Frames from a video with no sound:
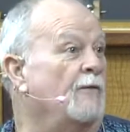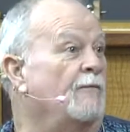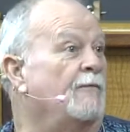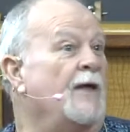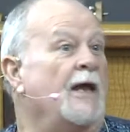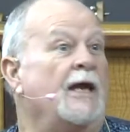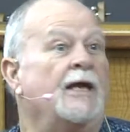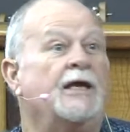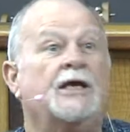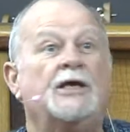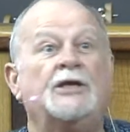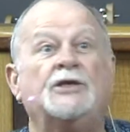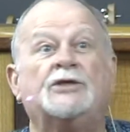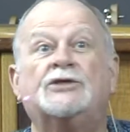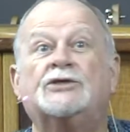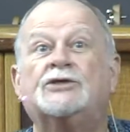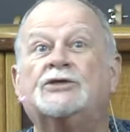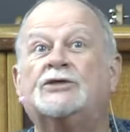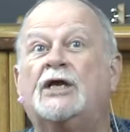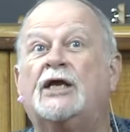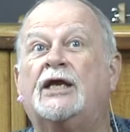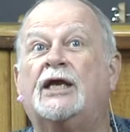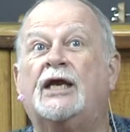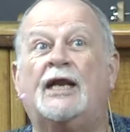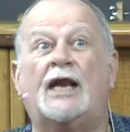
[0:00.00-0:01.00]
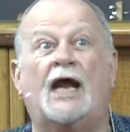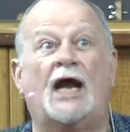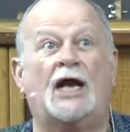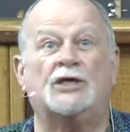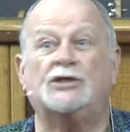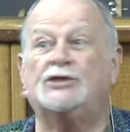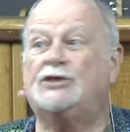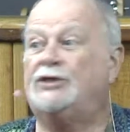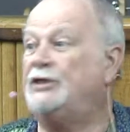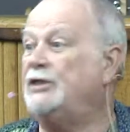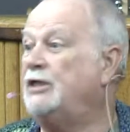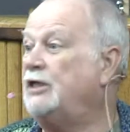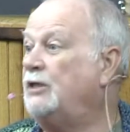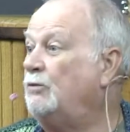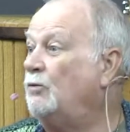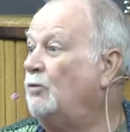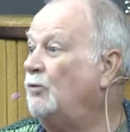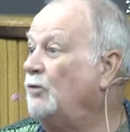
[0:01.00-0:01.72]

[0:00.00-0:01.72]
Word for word: they can sing and actually